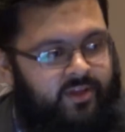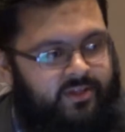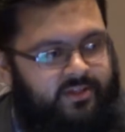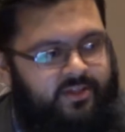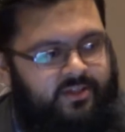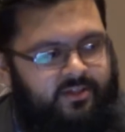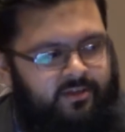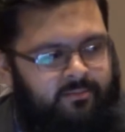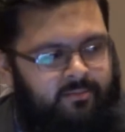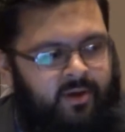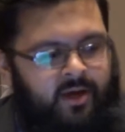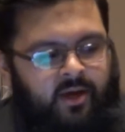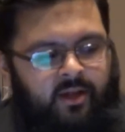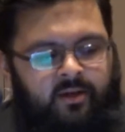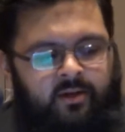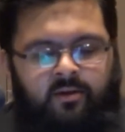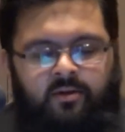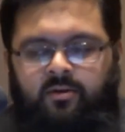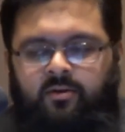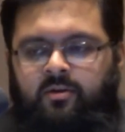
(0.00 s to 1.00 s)
This is a
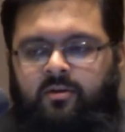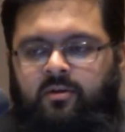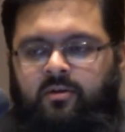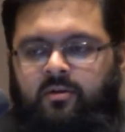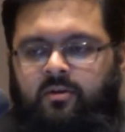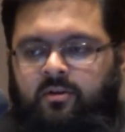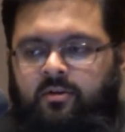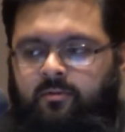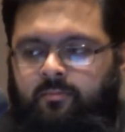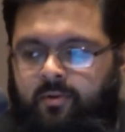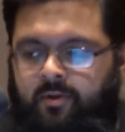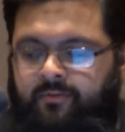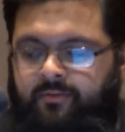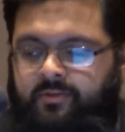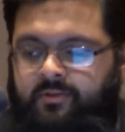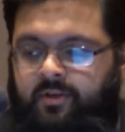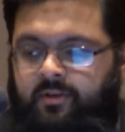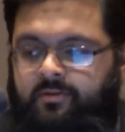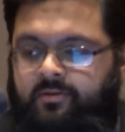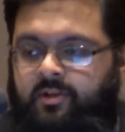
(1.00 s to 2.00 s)
man,
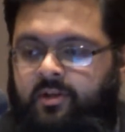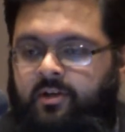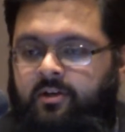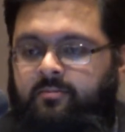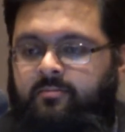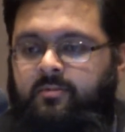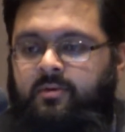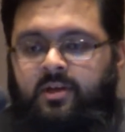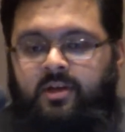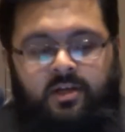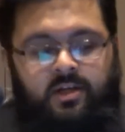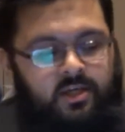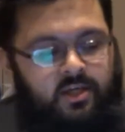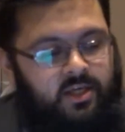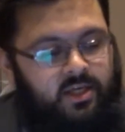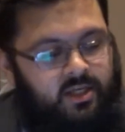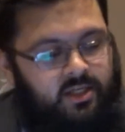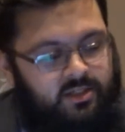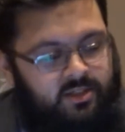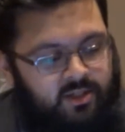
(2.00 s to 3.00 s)
Prophet Sallallahu Alaihi Wasallam,
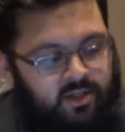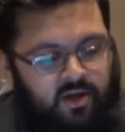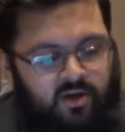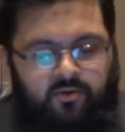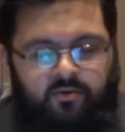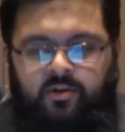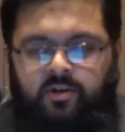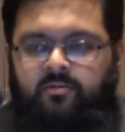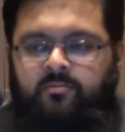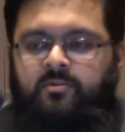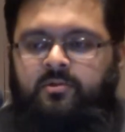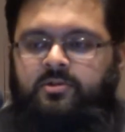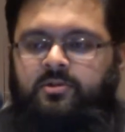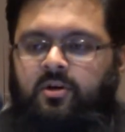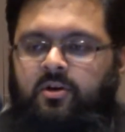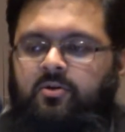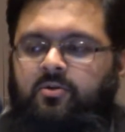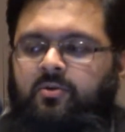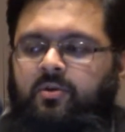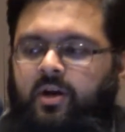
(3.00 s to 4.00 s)
he's known him
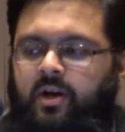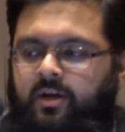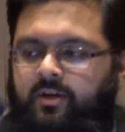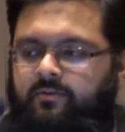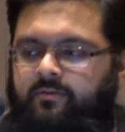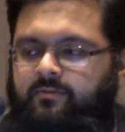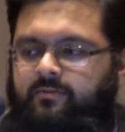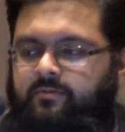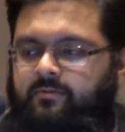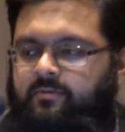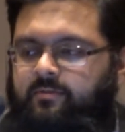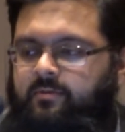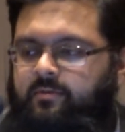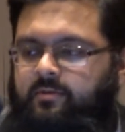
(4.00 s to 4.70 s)
his whole life.